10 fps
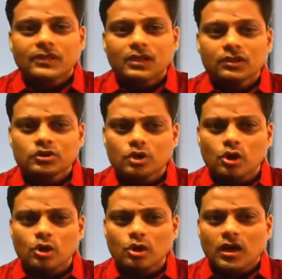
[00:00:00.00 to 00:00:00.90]

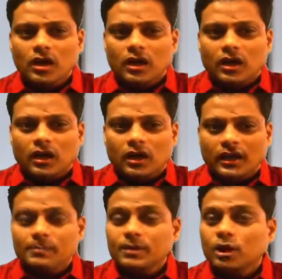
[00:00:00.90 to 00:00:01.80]
So
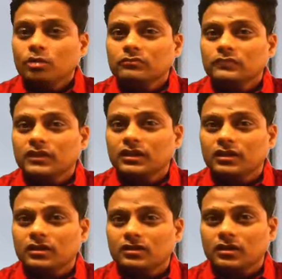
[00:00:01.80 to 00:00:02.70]
let me know
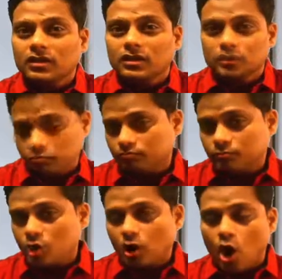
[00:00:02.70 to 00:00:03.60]
whether you
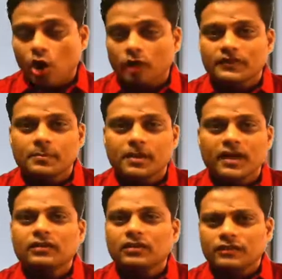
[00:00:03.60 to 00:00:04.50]
got all of them
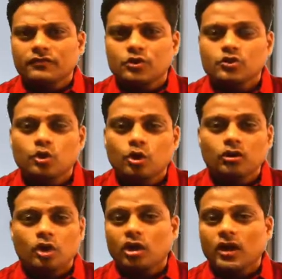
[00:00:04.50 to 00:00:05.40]
right. Leave your score,
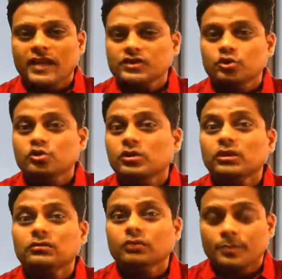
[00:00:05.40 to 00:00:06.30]
or as
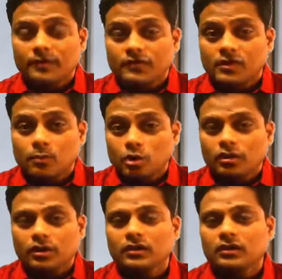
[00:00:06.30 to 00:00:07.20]
usual, you preferred mode,
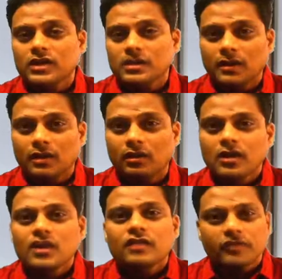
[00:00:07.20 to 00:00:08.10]
you can email.
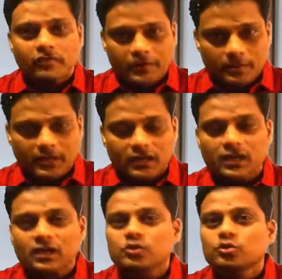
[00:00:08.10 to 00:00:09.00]
We will meet
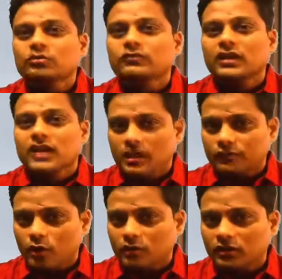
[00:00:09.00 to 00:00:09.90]
again soon. We'll carry
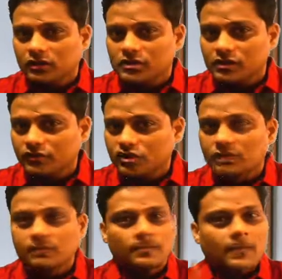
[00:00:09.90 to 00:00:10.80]
forward this revision.